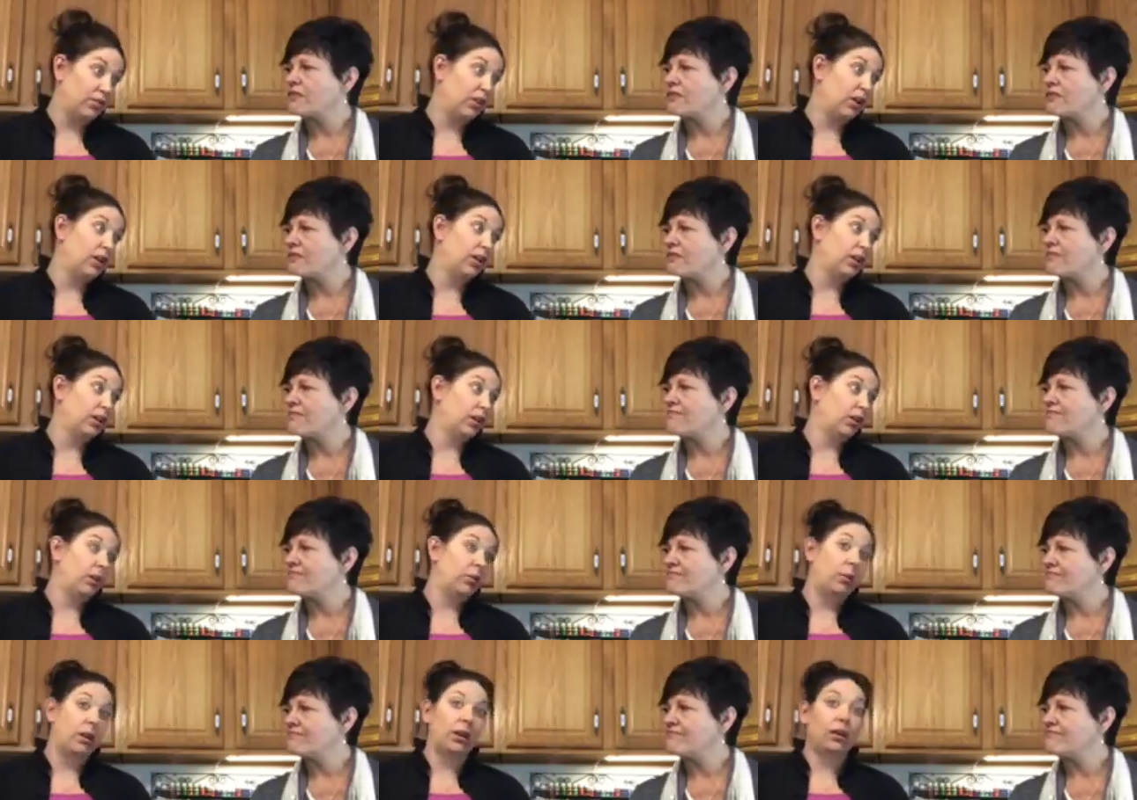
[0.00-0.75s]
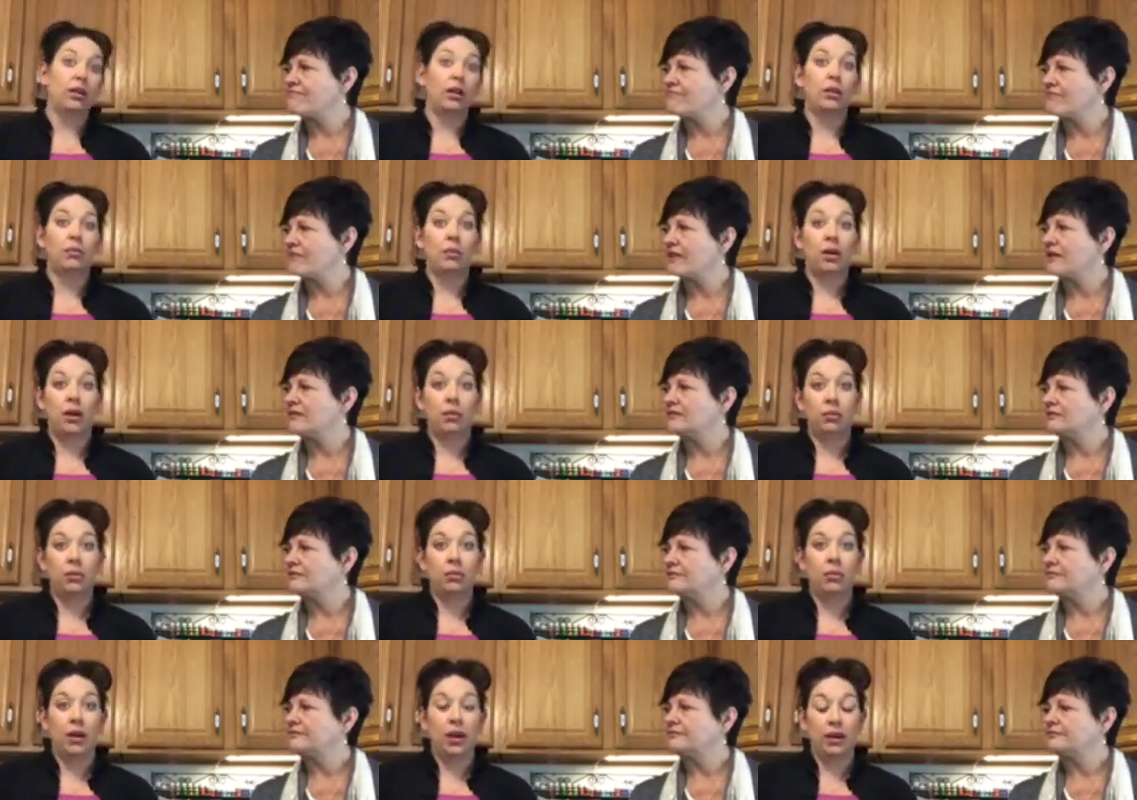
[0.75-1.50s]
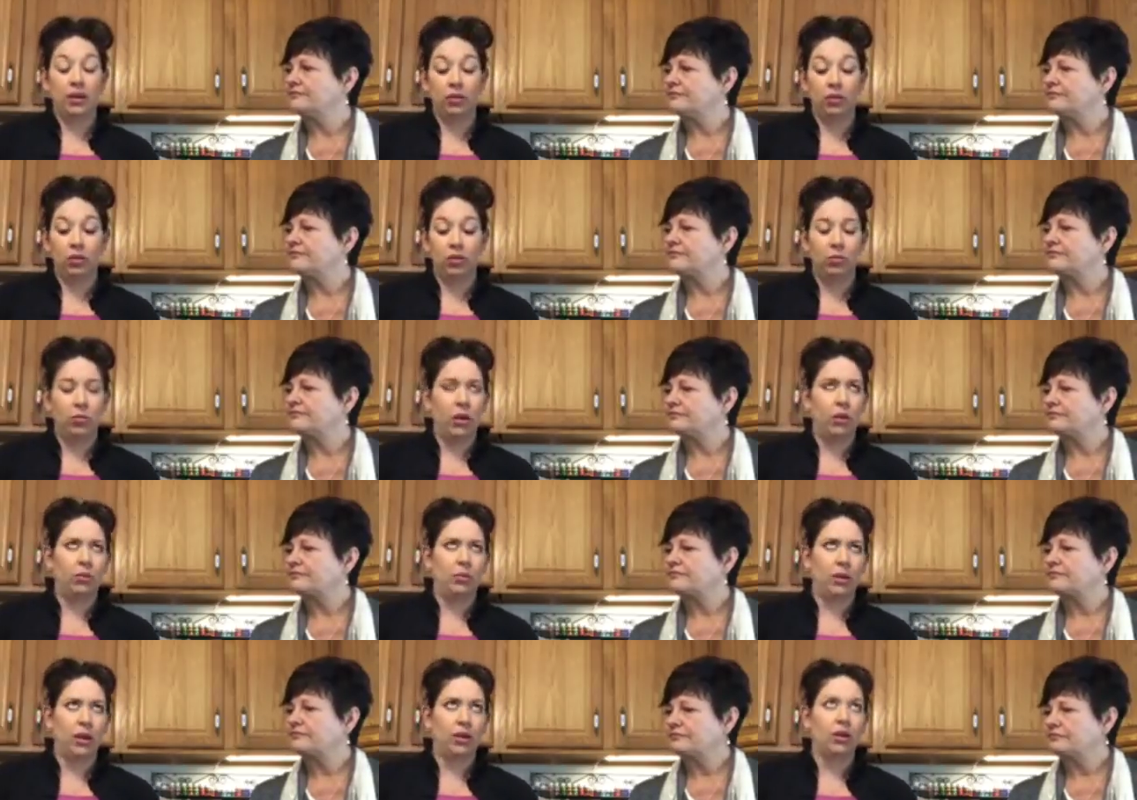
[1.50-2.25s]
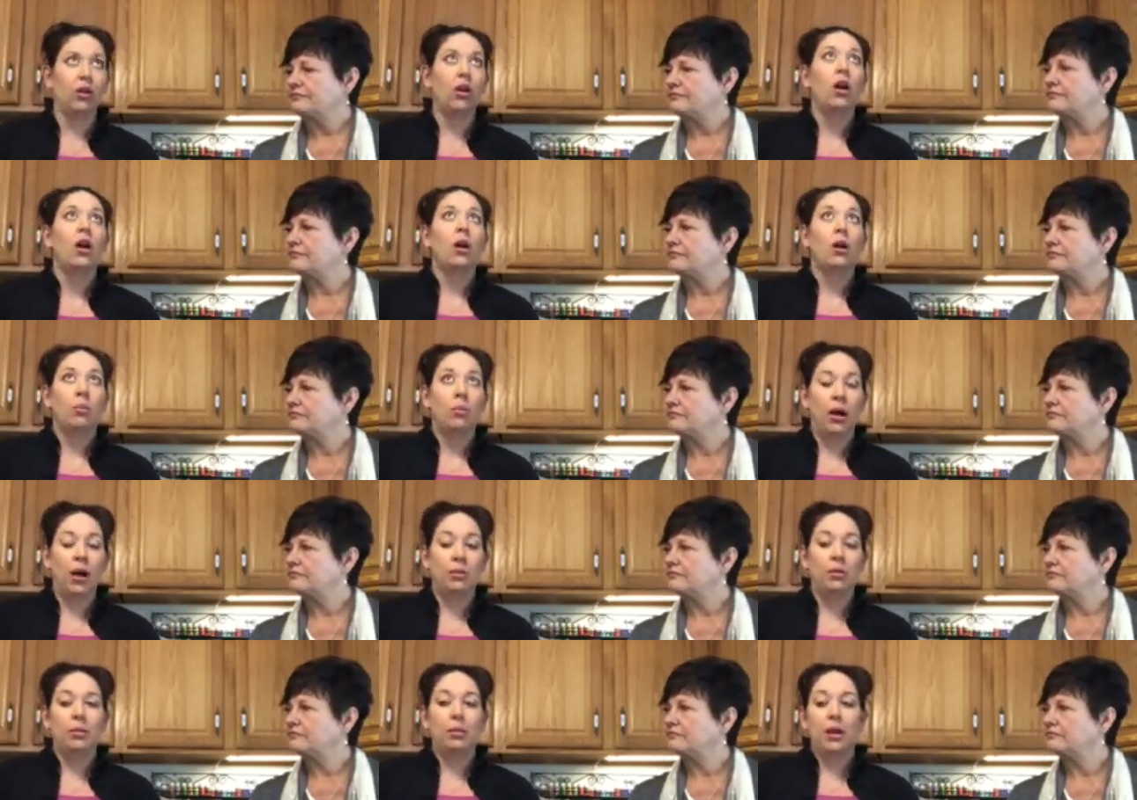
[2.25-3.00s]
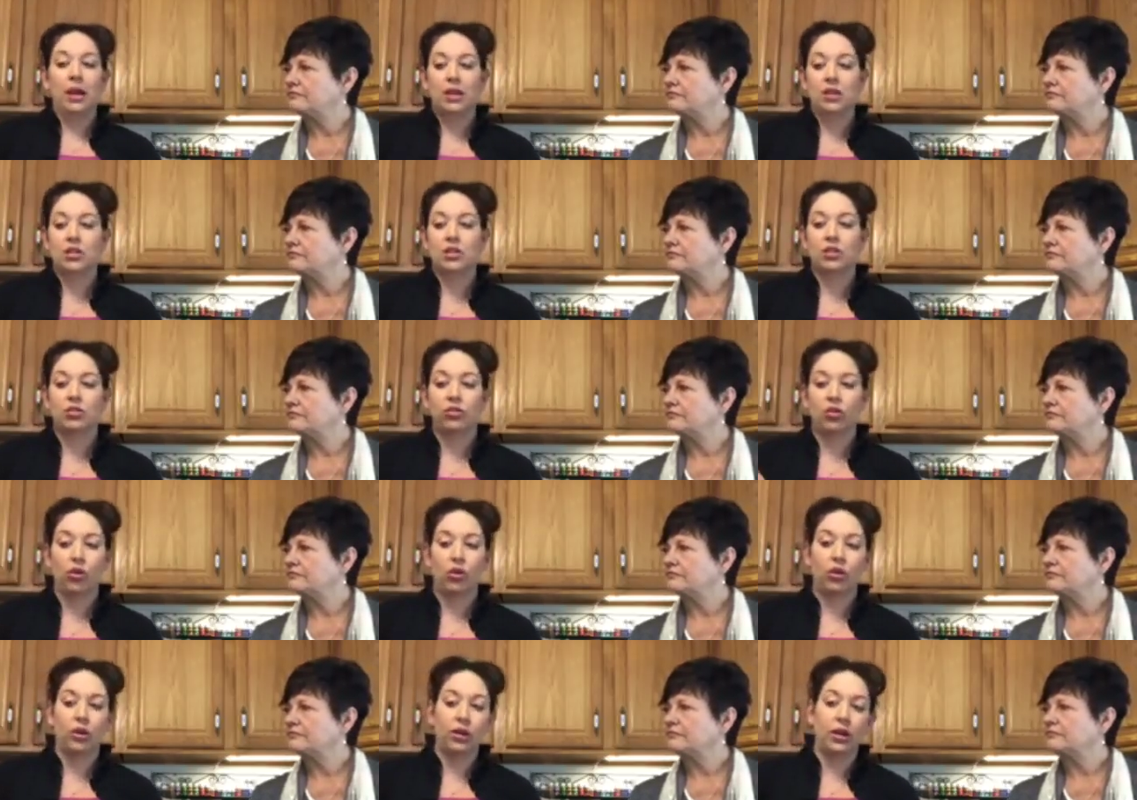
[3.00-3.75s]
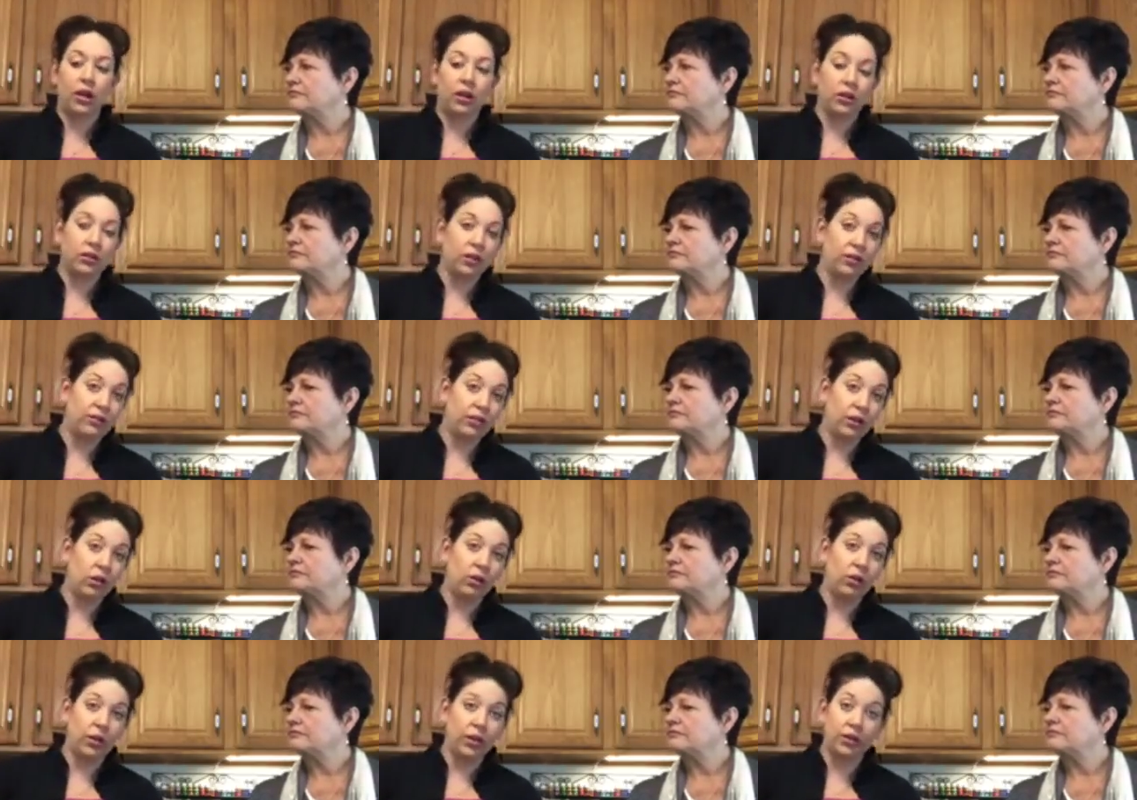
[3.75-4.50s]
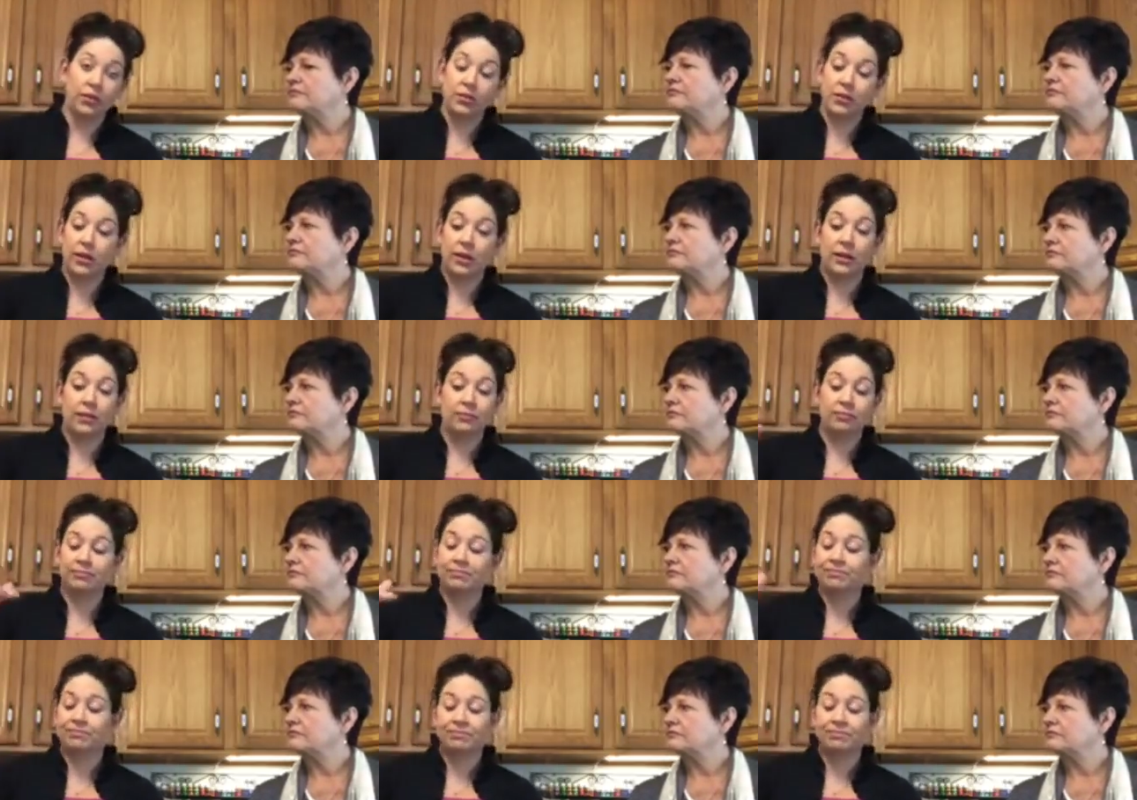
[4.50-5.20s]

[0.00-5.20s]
Speaker 1: fall, I know I'm on a lot of mommy manu or mommy manual, mommy pages for Young Living oils, and